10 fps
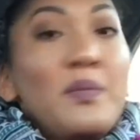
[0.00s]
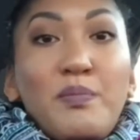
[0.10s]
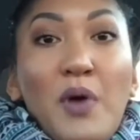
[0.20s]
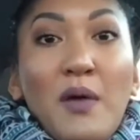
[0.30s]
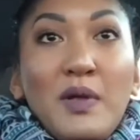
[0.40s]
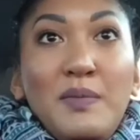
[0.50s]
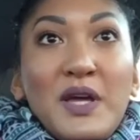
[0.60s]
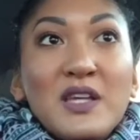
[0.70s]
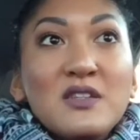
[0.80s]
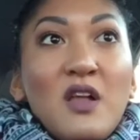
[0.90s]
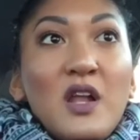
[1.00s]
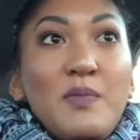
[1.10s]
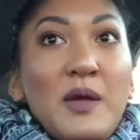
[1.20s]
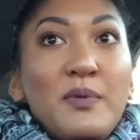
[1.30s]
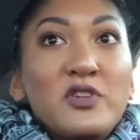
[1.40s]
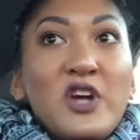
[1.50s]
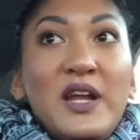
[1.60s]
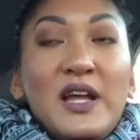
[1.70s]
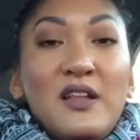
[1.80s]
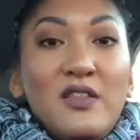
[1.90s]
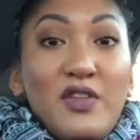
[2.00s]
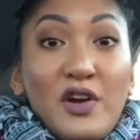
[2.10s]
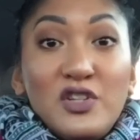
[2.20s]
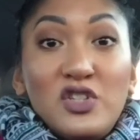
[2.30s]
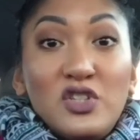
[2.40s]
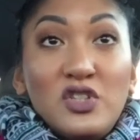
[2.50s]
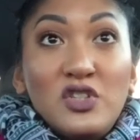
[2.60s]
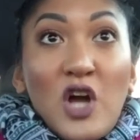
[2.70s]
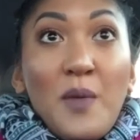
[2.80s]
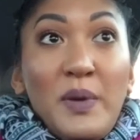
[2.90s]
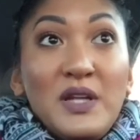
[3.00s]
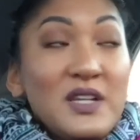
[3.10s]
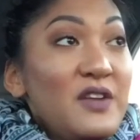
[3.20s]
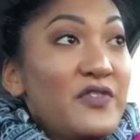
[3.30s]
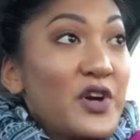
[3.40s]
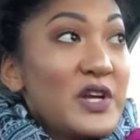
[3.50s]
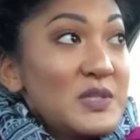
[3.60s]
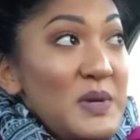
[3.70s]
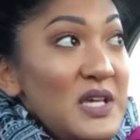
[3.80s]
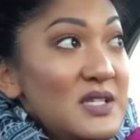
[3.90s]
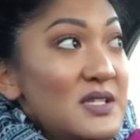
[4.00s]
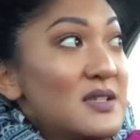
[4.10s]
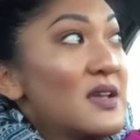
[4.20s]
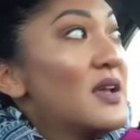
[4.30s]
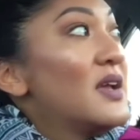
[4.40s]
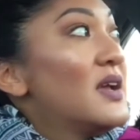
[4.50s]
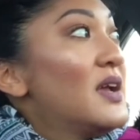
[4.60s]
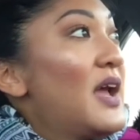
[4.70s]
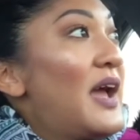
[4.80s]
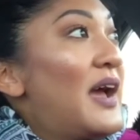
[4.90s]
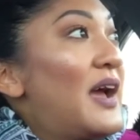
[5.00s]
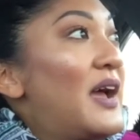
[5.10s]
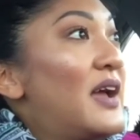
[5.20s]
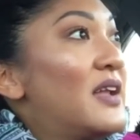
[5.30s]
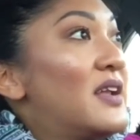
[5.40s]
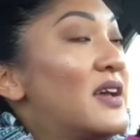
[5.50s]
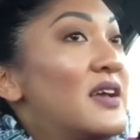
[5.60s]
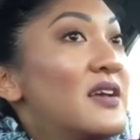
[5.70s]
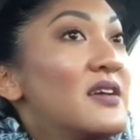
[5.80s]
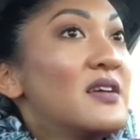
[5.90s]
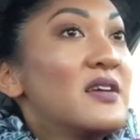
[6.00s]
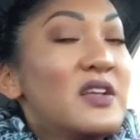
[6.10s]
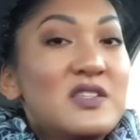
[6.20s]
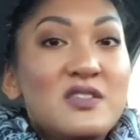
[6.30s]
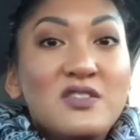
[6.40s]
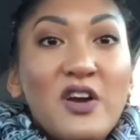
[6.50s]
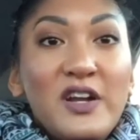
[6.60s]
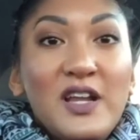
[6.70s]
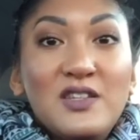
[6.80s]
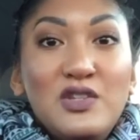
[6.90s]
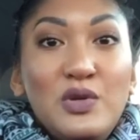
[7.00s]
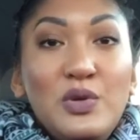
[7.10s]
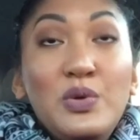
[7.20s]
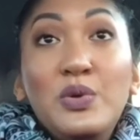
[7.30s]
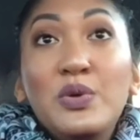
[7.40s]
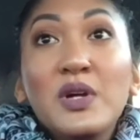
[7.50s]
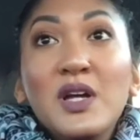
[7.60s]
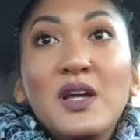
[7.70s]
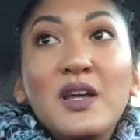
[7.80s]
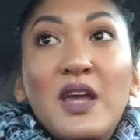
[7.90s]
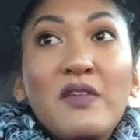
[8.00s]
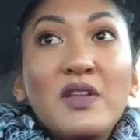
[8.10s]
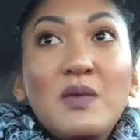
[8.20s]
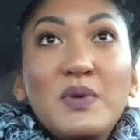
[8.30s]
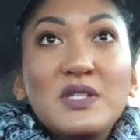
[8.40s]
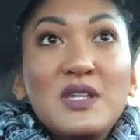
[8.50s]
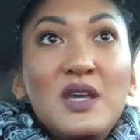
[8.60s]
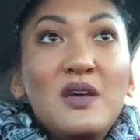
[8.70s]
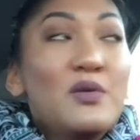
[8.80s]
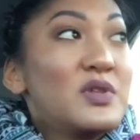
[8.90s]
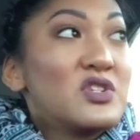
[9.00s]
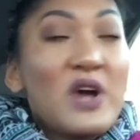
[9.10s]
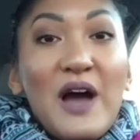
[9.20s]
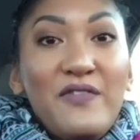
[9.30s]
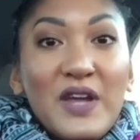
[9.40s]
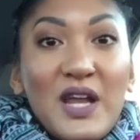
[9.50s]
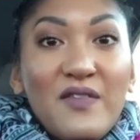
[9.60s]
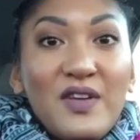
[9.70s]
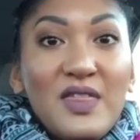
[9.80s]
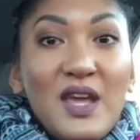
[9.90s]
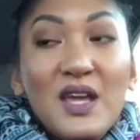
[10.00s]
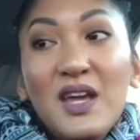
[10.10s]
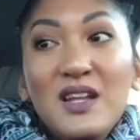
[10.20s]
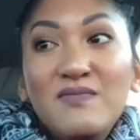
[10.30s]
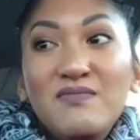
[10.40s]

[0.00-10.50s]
Probably because a lot of people are trying to get their shopping done for Christmas, and it's starting to get really busy with traffic and everything. It